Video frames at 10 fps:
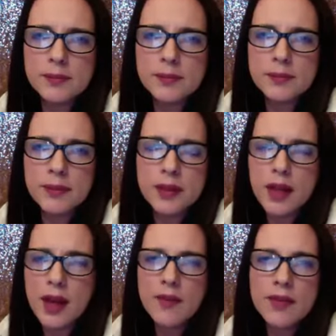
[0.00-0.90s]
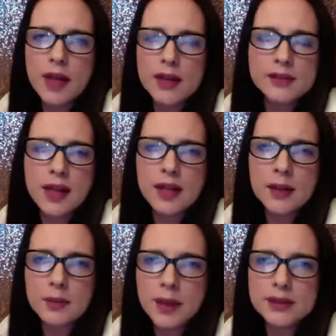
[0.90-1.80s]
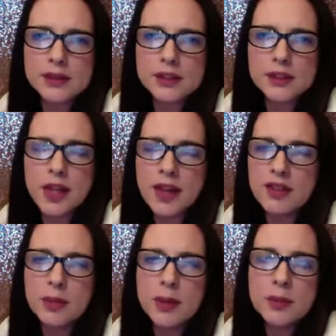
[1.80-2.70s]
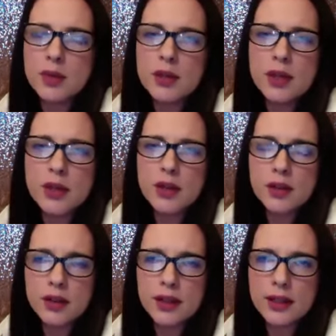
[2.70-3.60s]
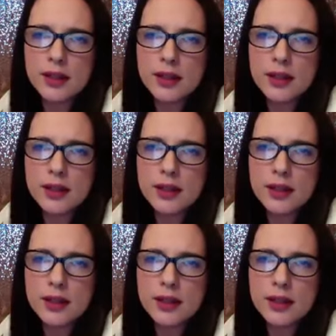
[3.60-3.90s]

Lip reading: and have that tiny message, have people click on a link